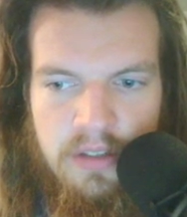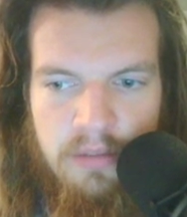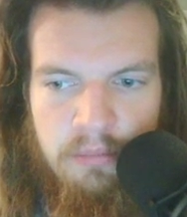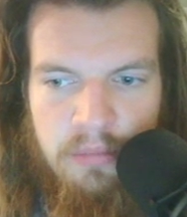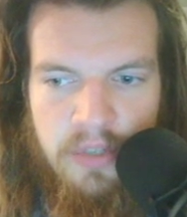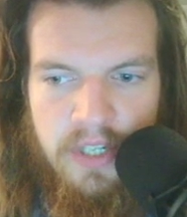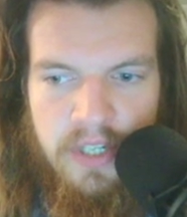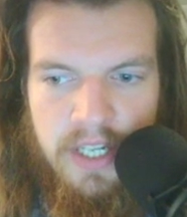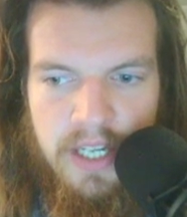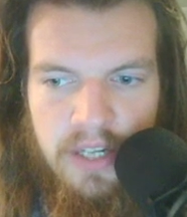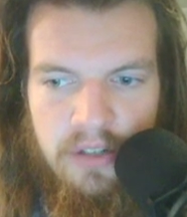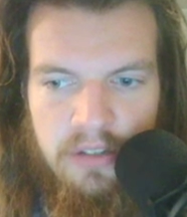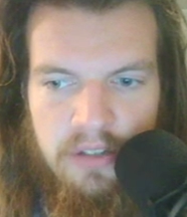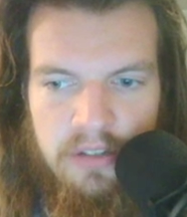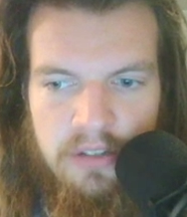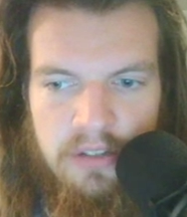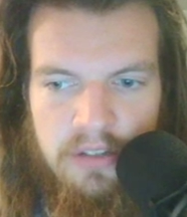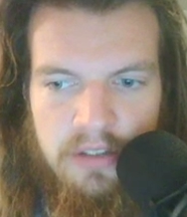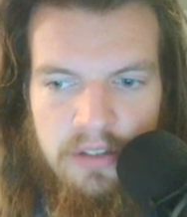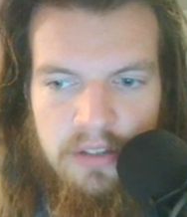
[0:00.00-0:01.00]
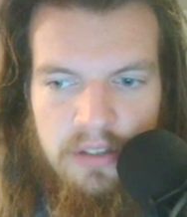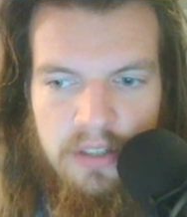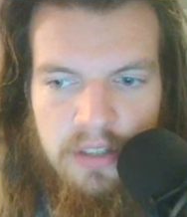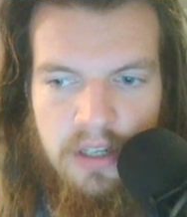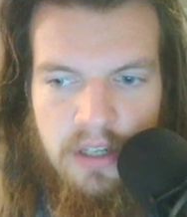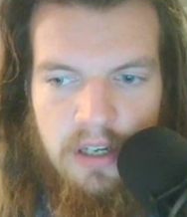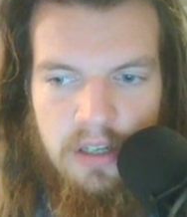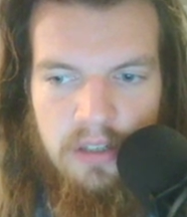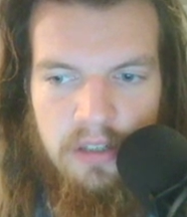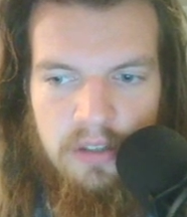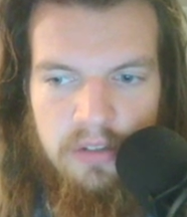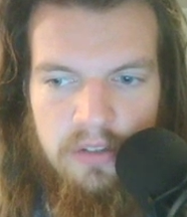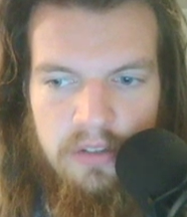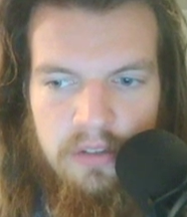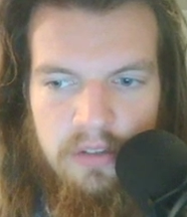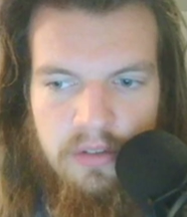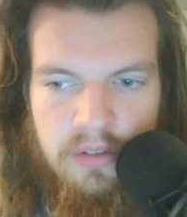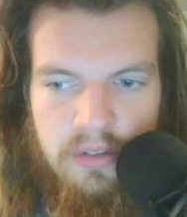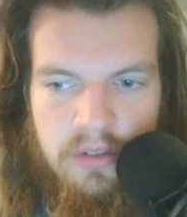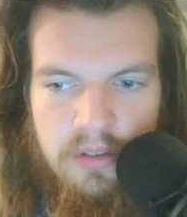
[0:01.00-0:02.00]
but here the color
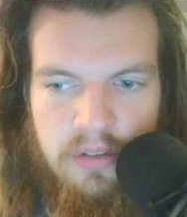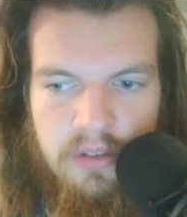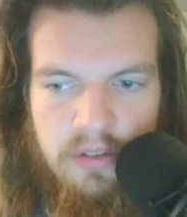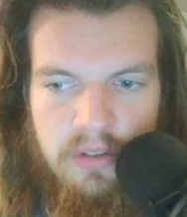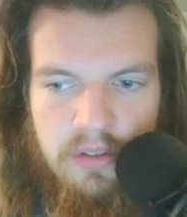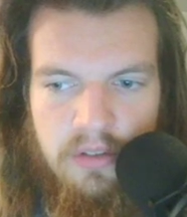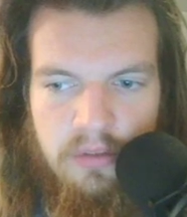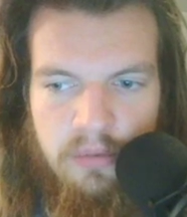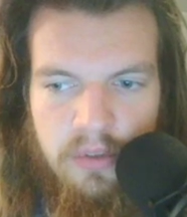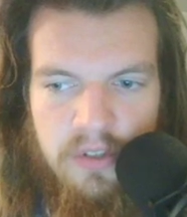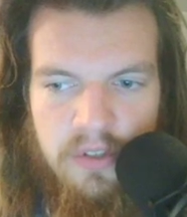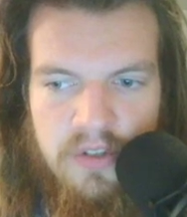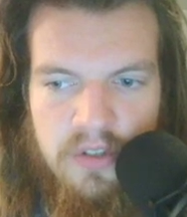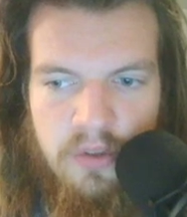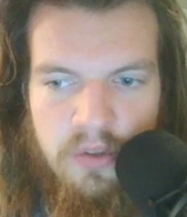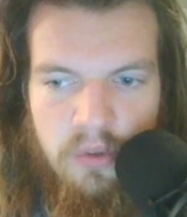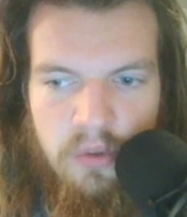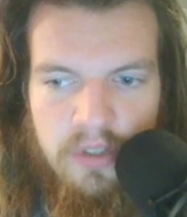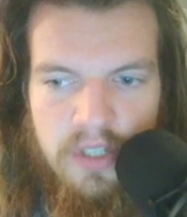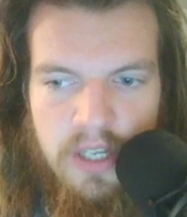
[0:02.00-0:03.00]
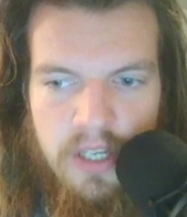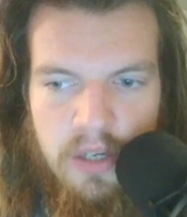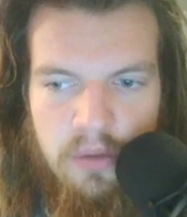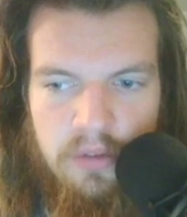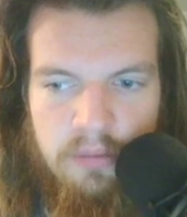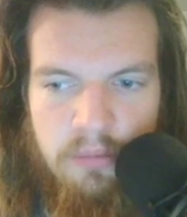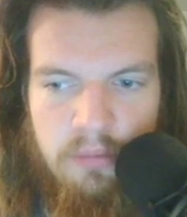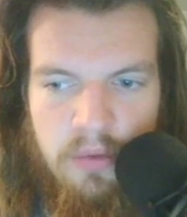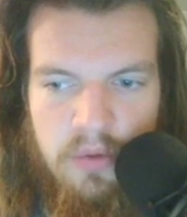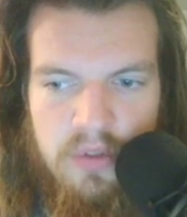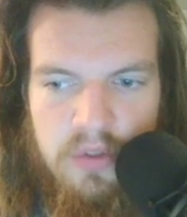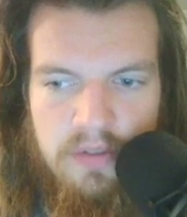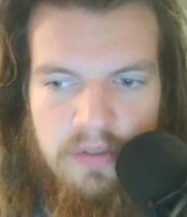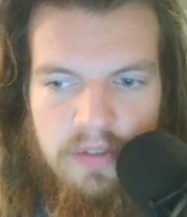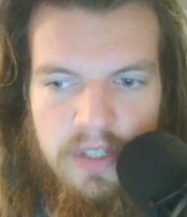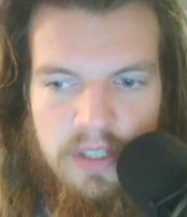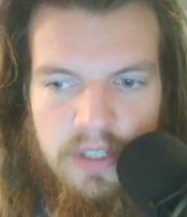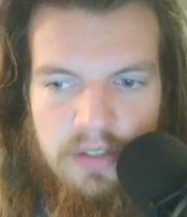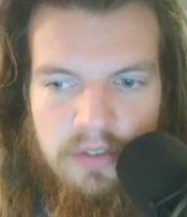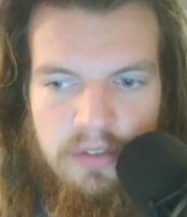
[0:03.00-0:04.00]
was cooked out, most of
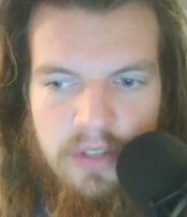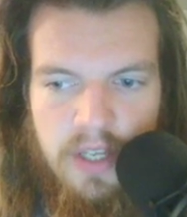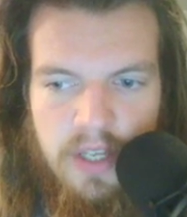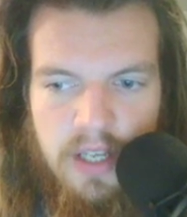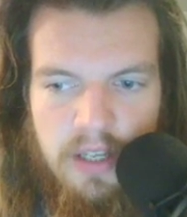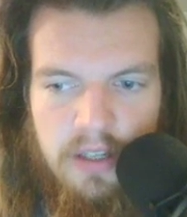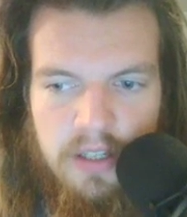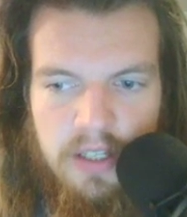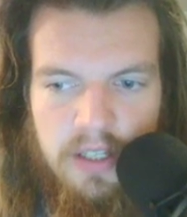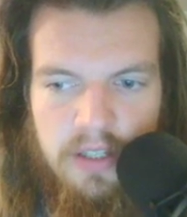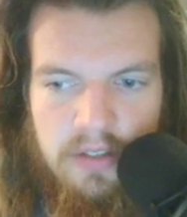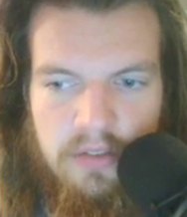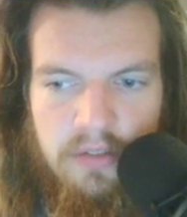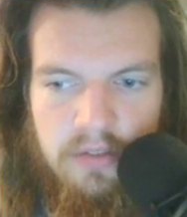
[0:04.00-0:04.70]
it, and